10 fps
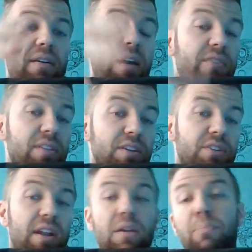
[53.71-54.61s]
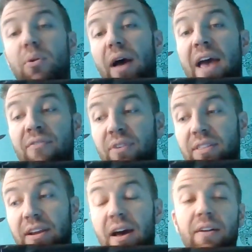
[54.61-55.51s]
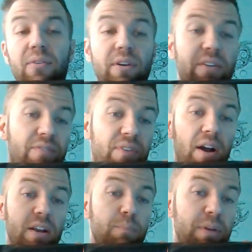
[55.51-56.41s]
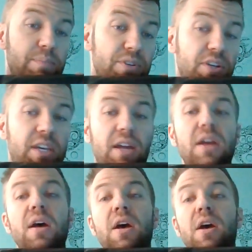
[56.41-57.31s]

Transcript: everything, so you're not having to pull everything out in order to find your bibs, your kit,